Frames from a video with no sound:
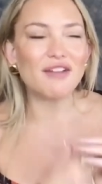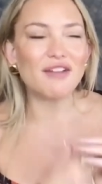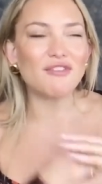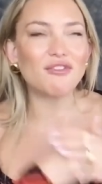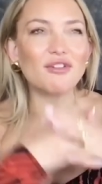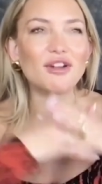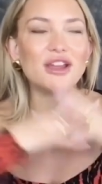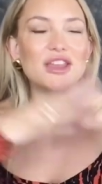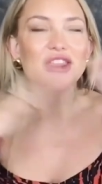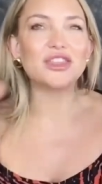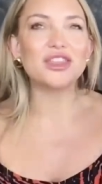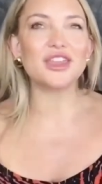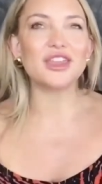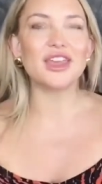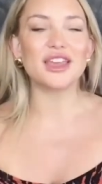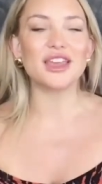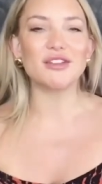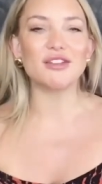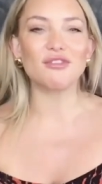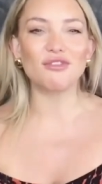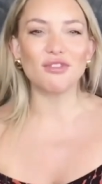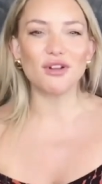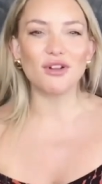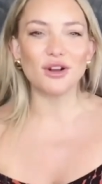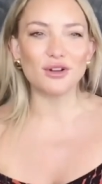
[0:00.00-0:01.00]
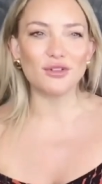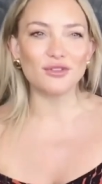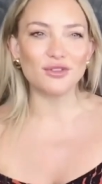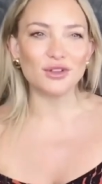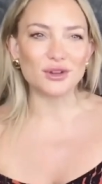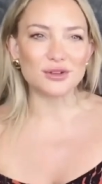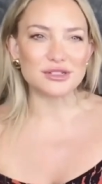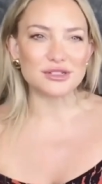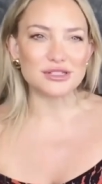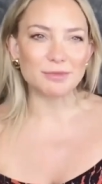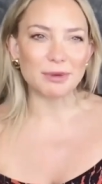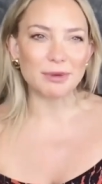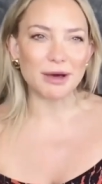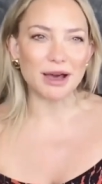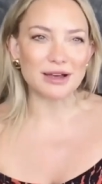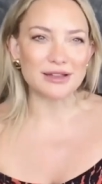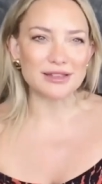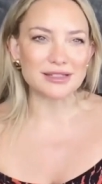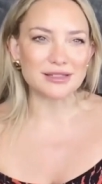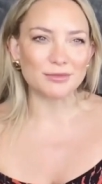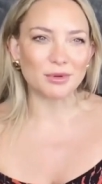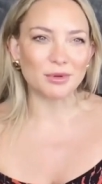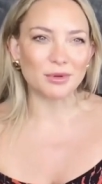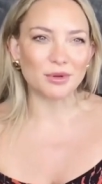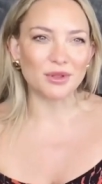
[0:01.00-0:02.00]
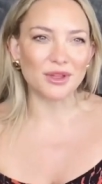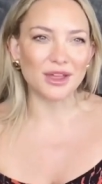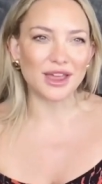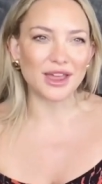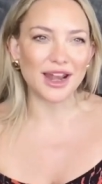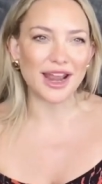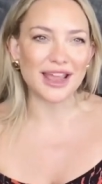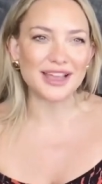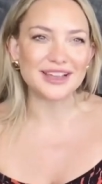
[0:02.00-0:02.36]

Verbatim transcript: everything in front of you is possible.